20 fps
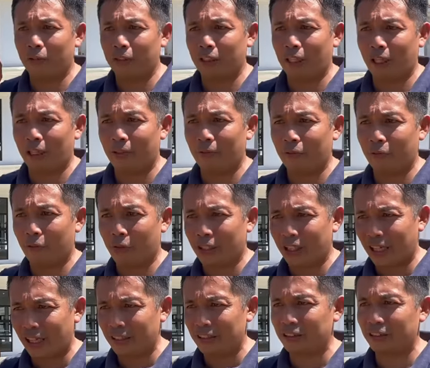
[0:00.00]
I
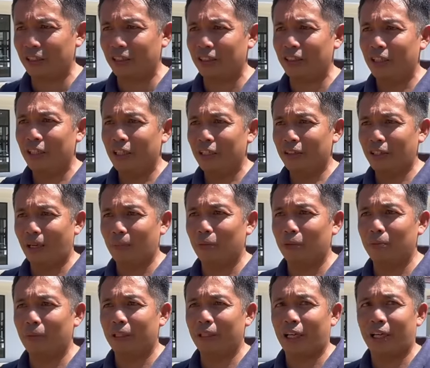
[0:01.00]
say
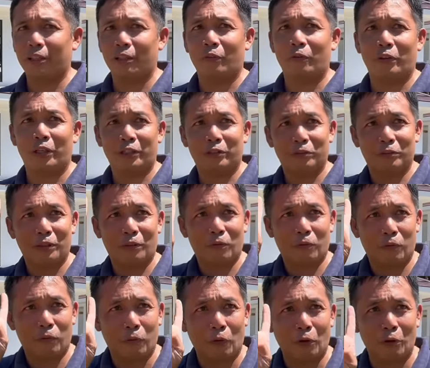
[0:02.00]
Tabon man, I refer to the
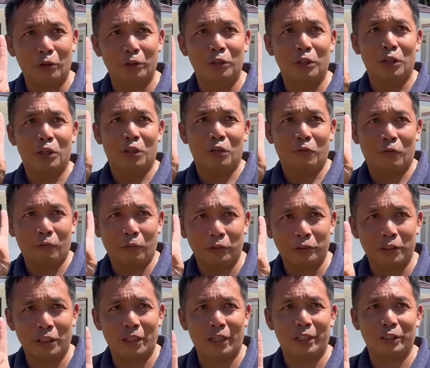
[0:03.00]
four
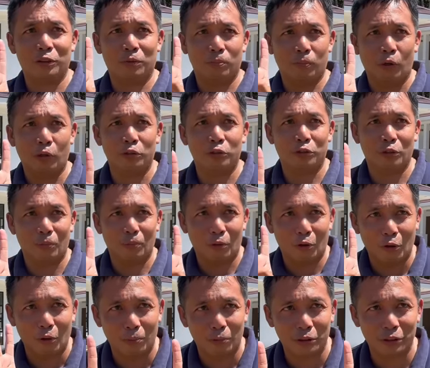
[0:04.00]
fossilized bones of
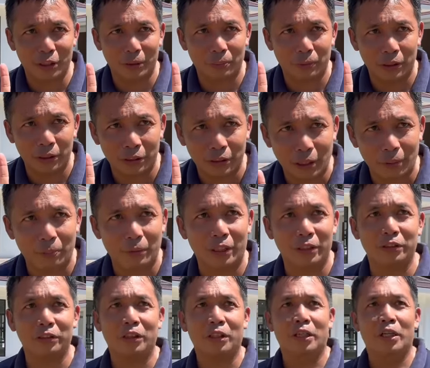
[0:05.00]
Homo sapiens
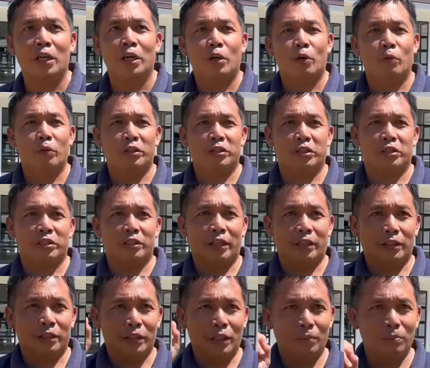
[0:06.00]
sapiens, which is
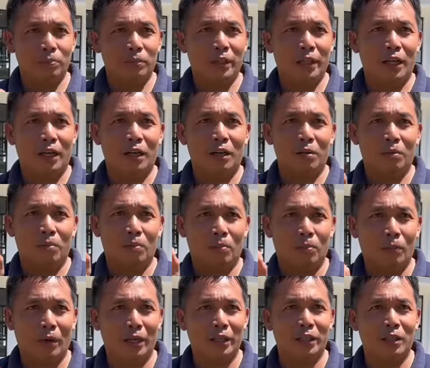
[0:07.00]
the tibia,
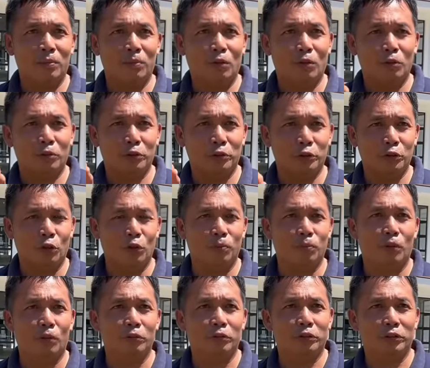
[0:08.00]
mandible, jaw
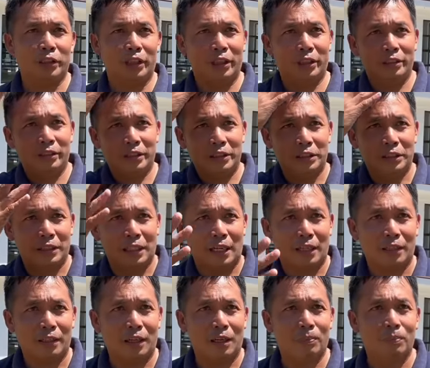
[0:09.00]
bones, and
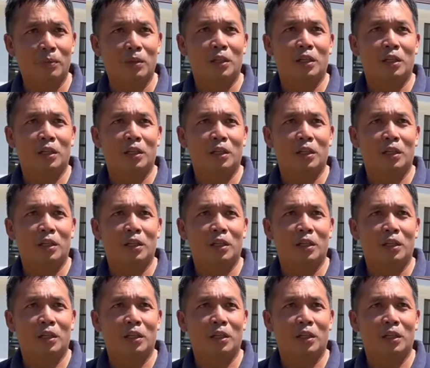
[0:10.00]
skull cap.